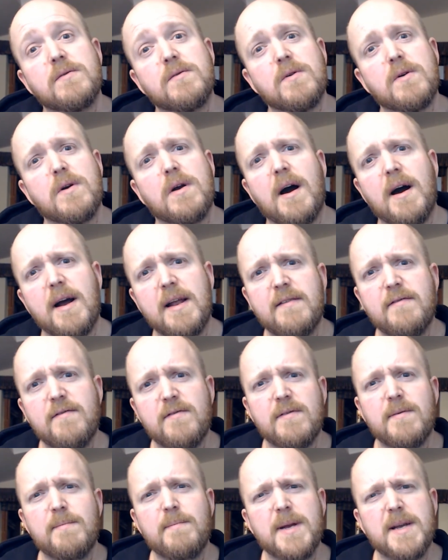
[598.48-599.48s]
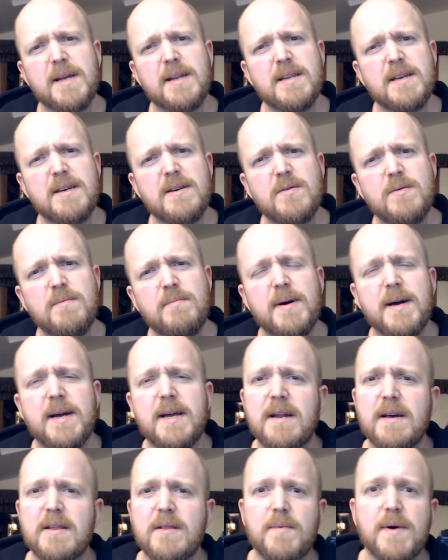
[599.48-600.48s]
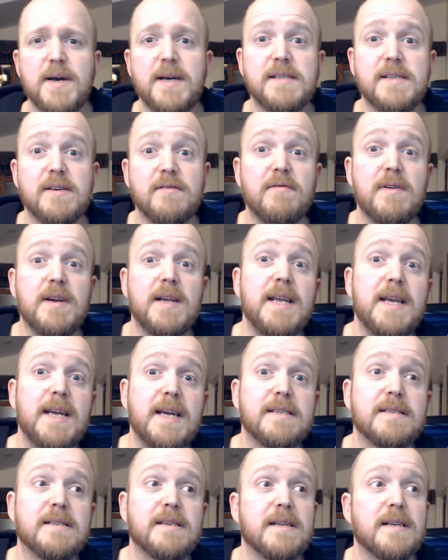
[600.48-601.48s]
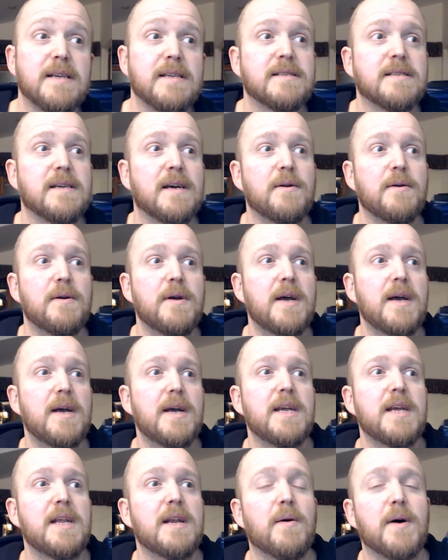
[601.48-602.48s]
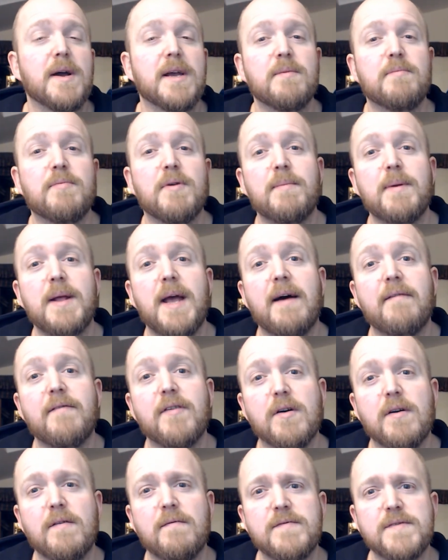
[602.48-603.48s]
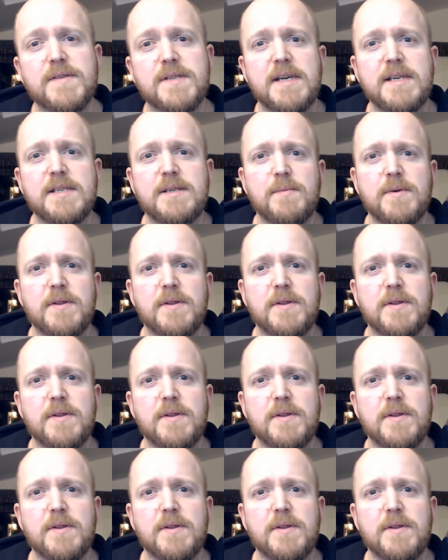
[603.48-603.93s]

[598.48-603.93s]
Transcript: kind of a big deal, but in other ways it really isn't. And so, you know, I could probably have a conversation with the